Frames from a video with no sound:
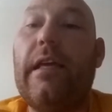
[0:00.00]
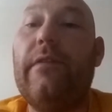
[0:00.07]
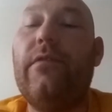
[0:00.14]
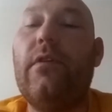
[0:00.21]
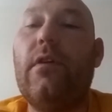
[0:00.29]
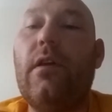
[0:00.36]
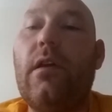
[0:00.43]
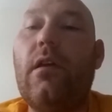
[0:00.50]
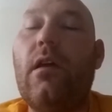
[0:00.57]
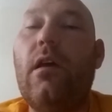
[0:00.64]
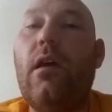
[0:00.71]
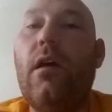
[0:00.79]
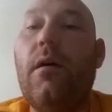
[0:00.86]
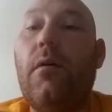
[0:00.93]
Even
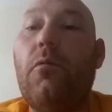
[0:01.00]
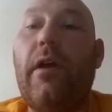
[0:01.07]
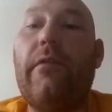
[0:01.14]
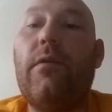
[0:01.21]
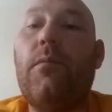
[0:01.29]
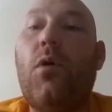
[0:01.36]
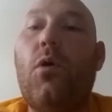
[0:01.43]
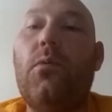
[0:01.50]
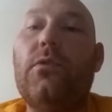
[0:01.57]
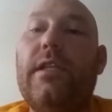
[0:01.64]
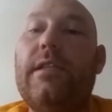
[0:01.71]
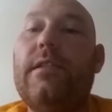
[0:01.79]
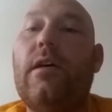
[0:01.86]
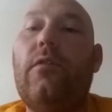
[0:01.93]
we have a mobile
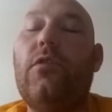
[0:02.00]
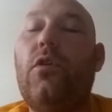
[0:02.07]
detail